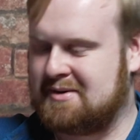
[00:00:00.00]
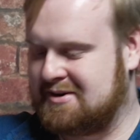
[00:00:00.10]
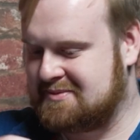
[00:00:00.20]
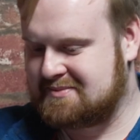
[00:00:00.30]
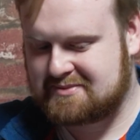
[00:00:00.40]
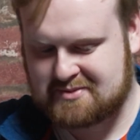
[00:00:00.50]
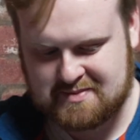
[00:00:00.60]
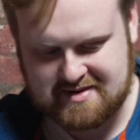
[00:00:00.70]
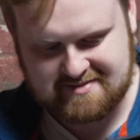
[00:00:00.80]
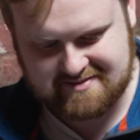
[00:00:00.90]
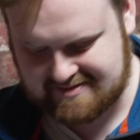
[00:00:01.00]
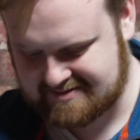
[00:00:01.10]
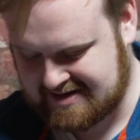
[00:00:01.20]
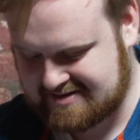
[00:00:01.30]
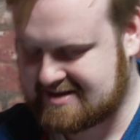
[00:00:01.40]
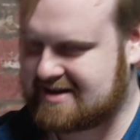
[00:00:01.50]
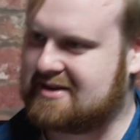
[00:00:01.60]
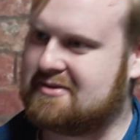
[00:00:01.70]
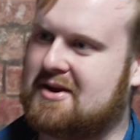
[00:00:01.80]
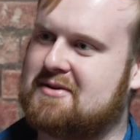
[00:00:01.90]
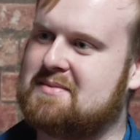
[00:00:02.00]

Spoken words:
Well, we'll be letting you go